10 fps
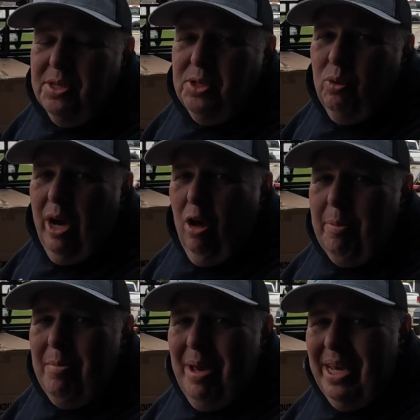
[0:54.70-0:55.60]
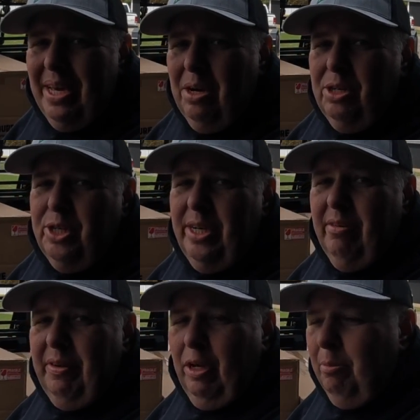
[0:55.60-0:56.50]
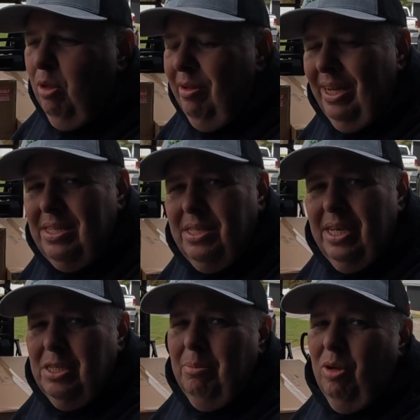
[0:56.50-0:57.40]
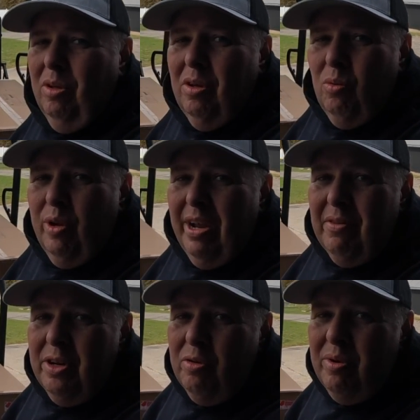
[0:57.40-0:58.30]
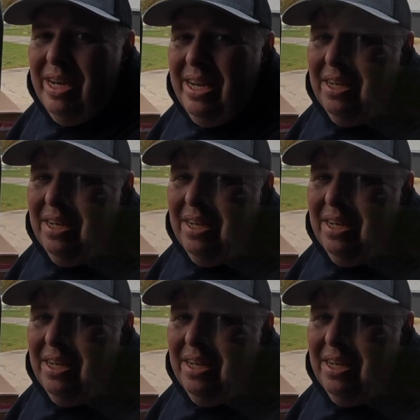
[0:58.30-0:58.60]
is to help and make energy available and accessible whenever you need